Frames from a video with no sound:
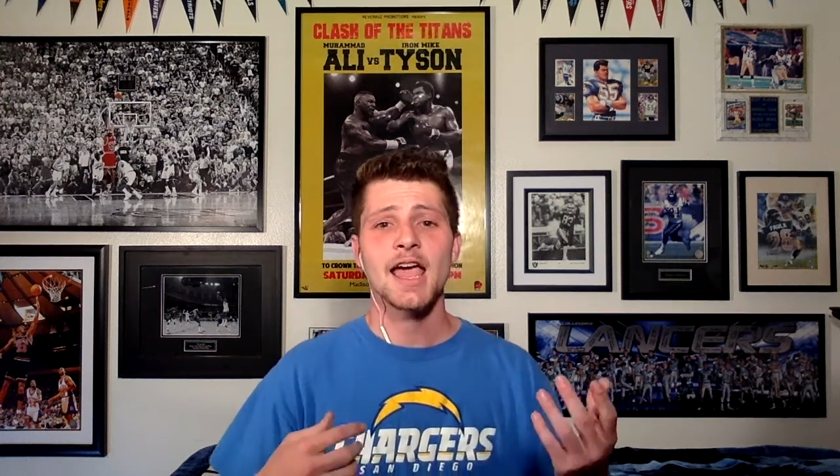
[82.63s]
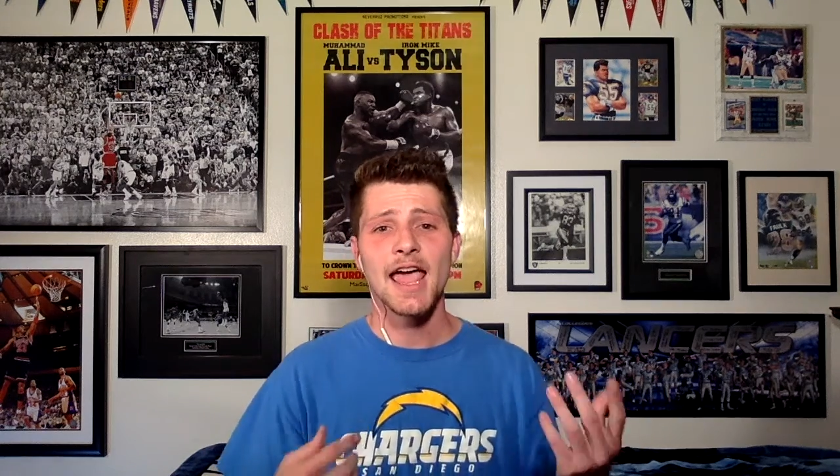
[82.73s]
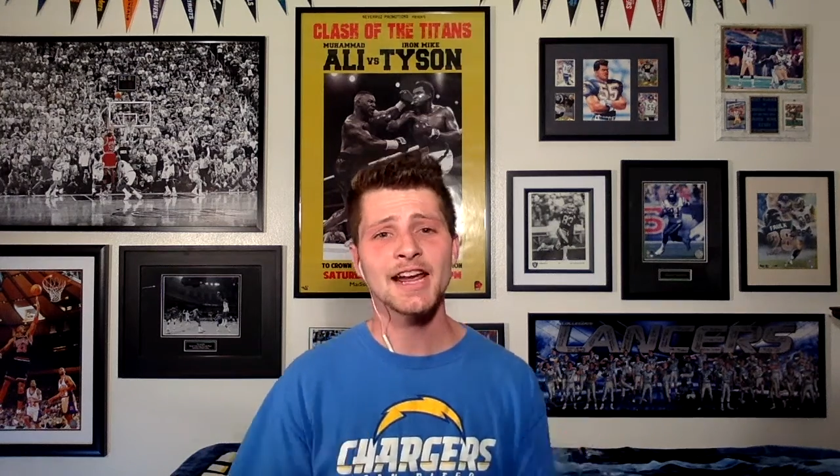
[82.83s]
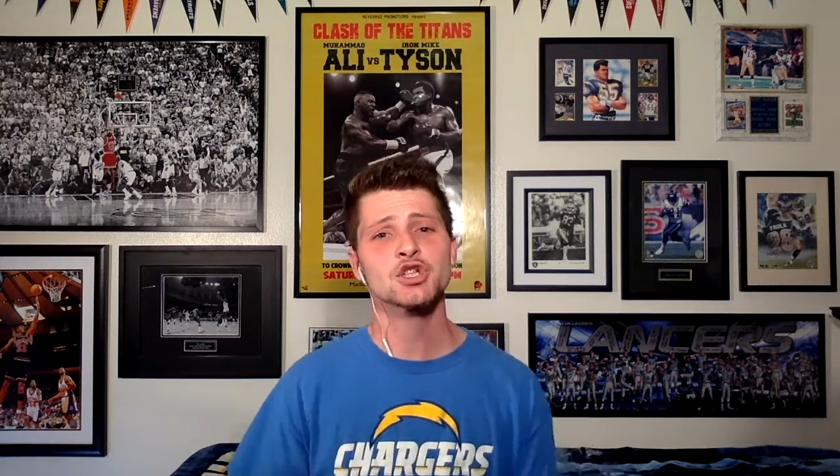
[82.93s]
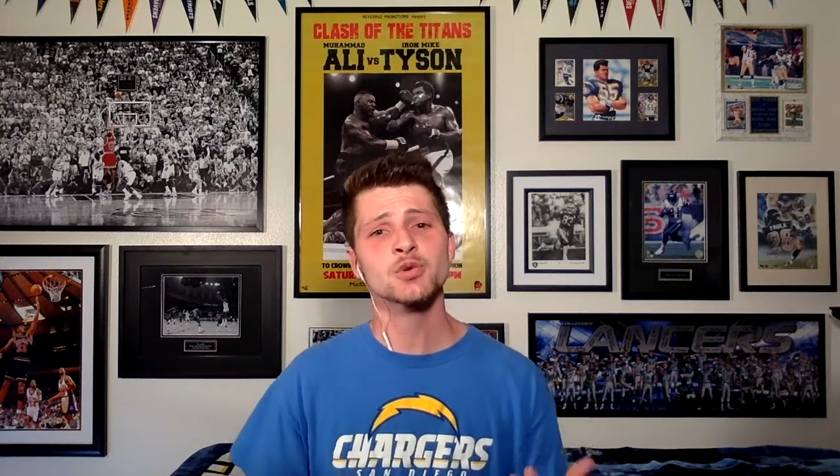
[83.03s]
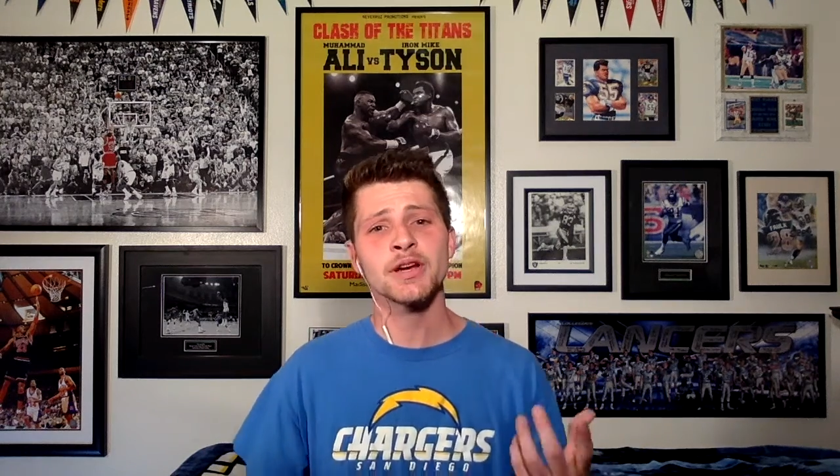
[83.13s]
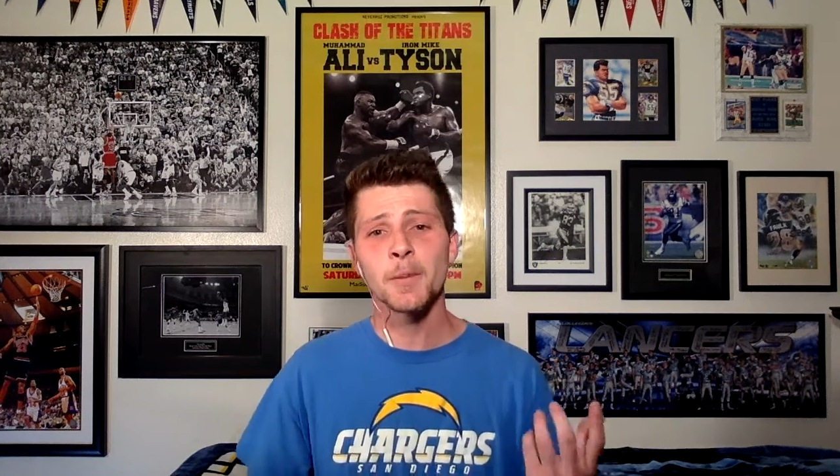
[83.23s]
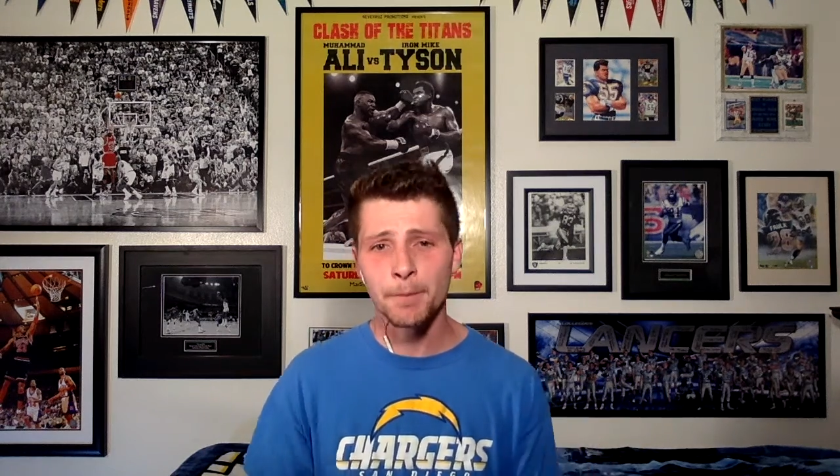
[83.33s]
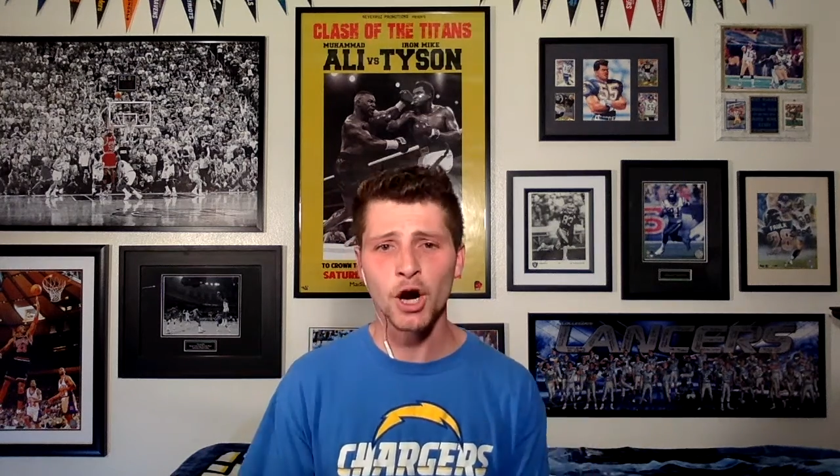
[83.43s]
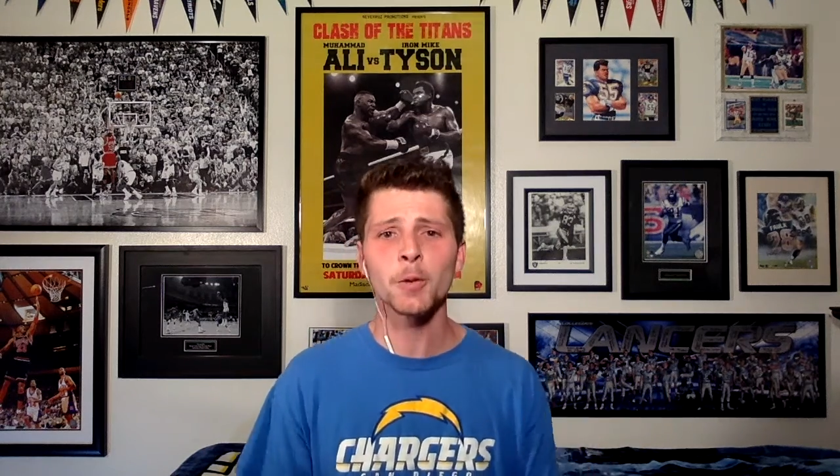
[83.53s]

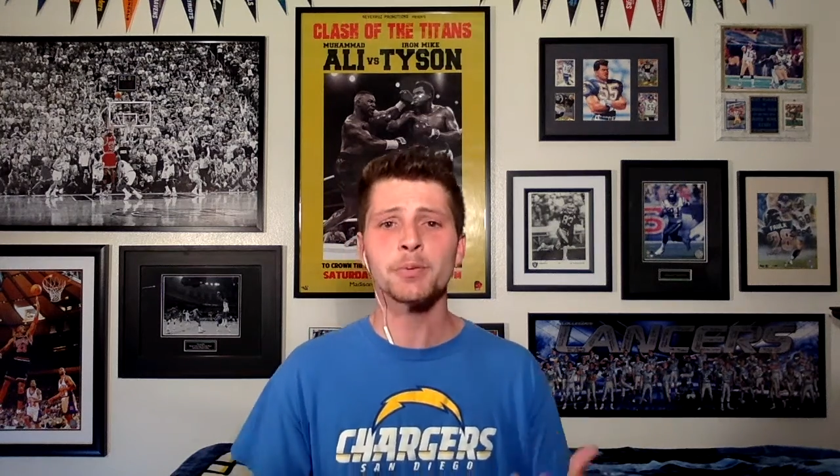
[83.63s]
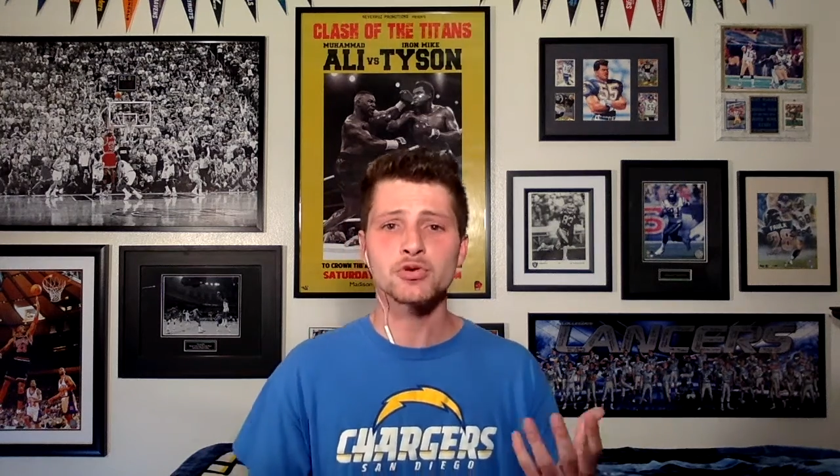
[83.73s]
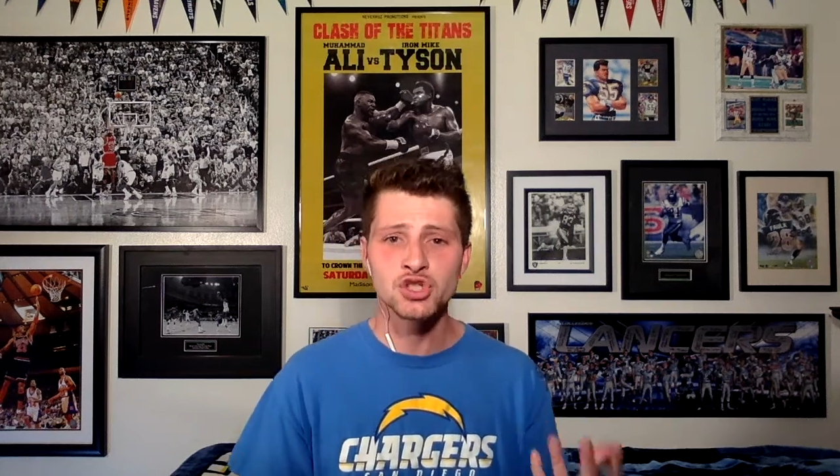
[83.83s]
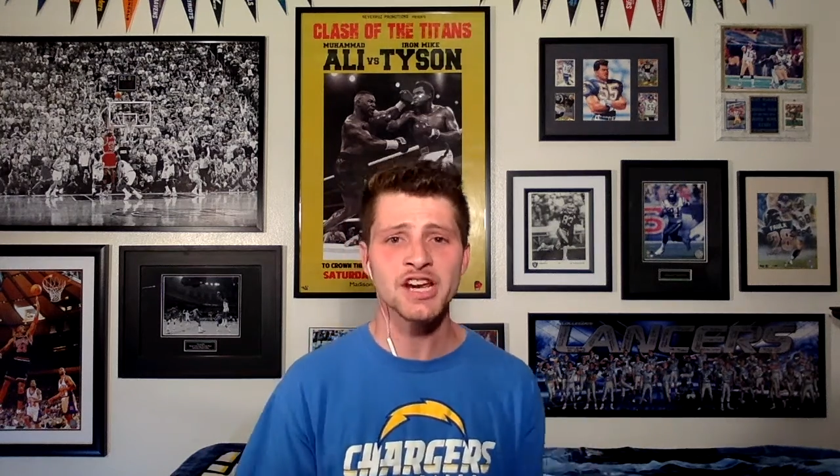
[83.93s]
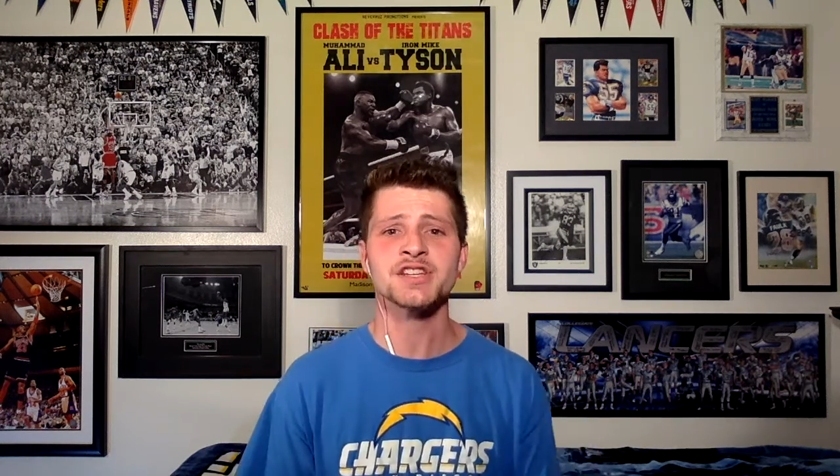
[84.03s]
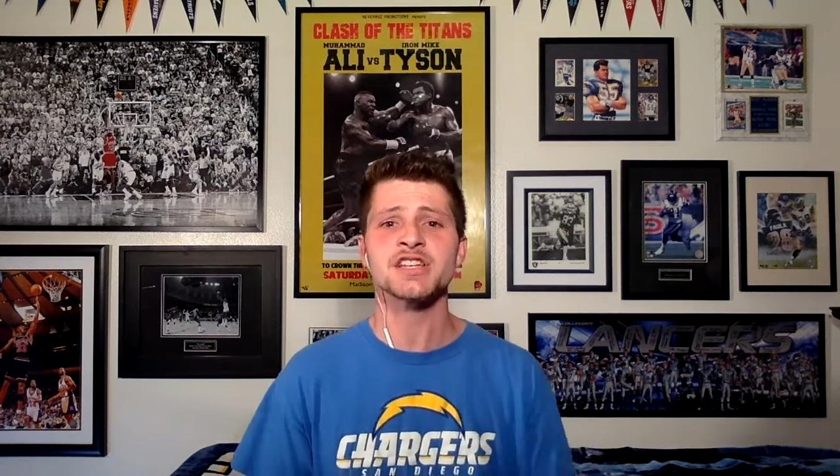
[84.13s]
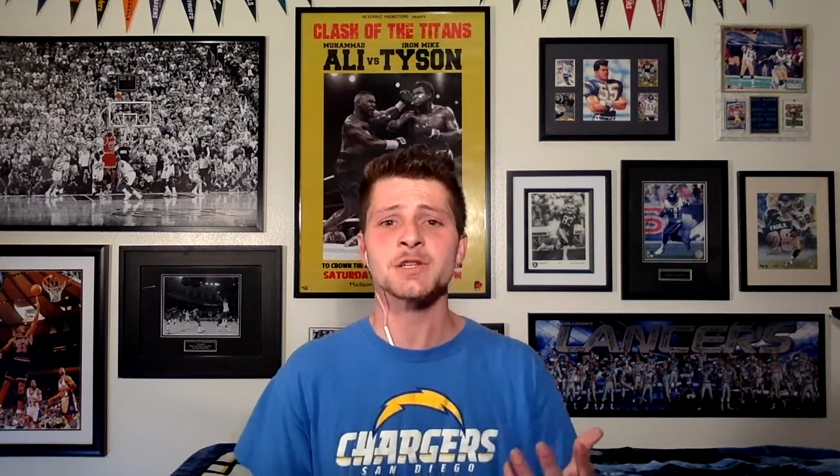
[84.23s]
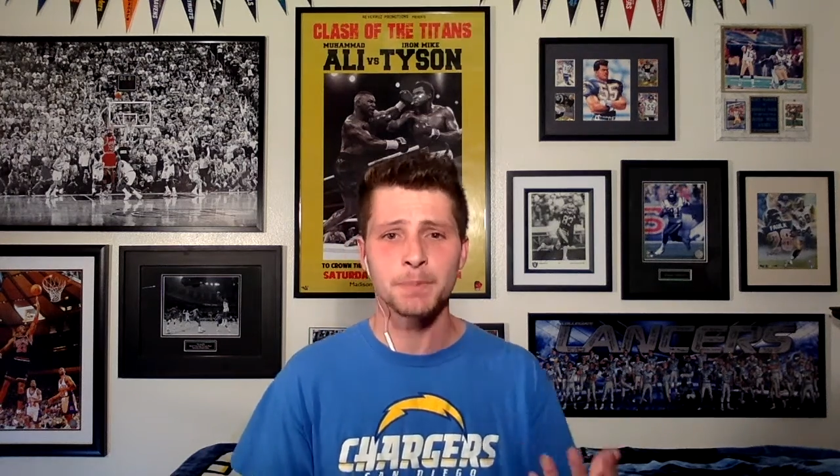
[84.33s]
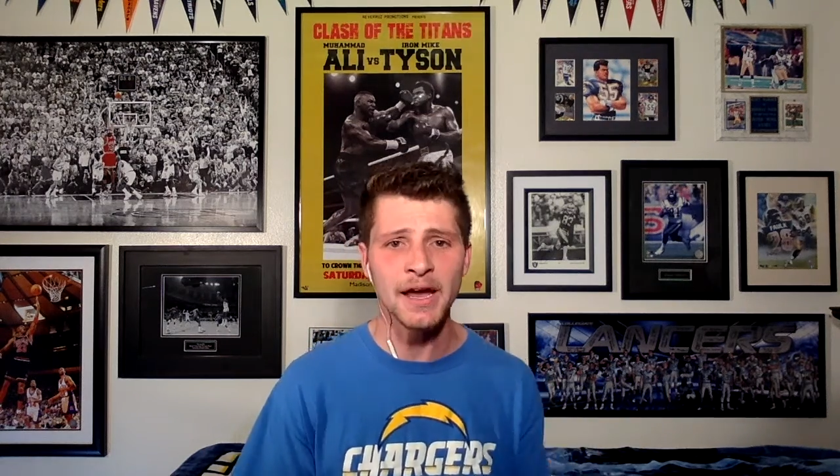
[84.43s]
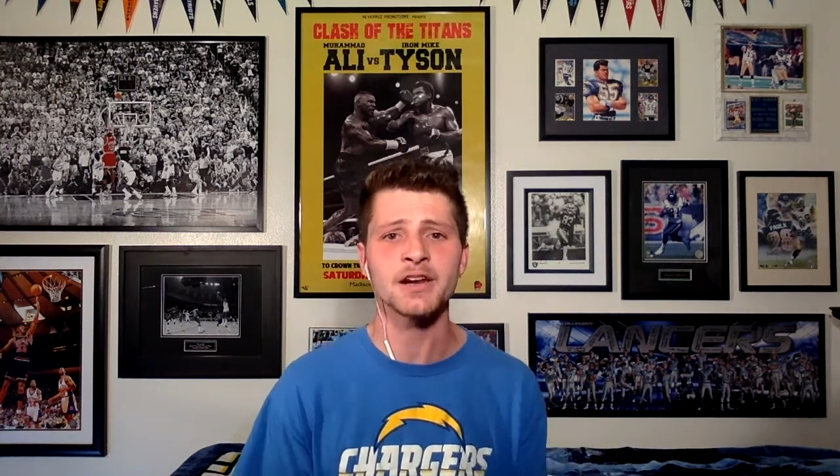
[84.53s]
Adrian Purple Jesus
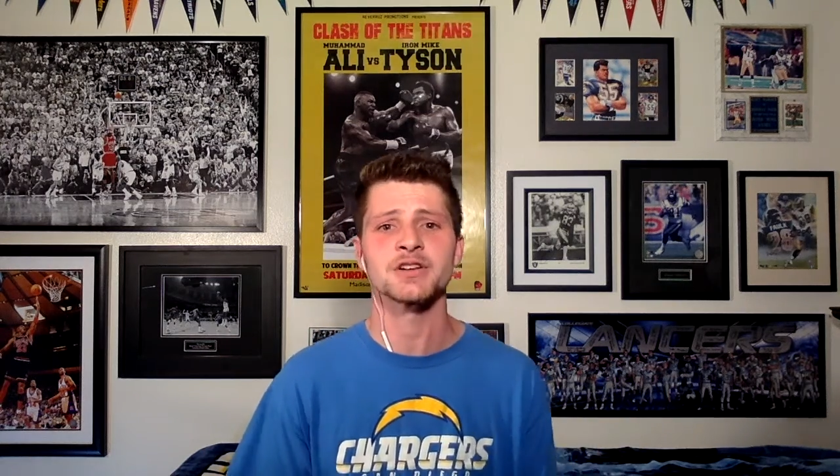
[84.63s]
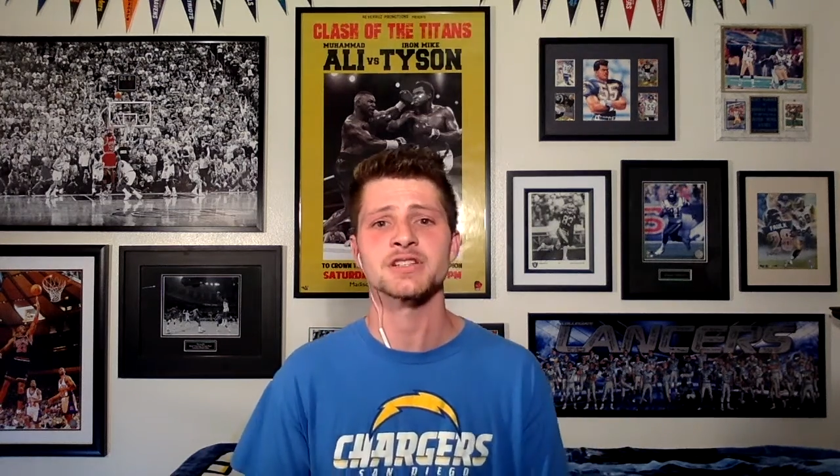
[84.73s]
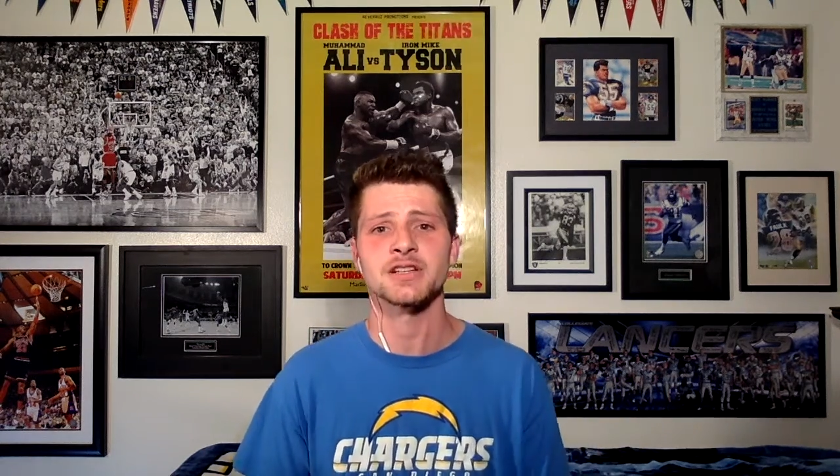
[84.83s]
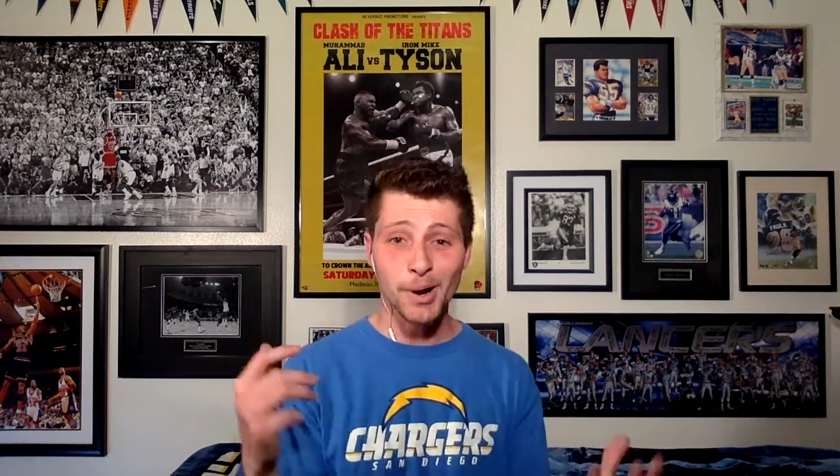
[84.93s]
Peterson.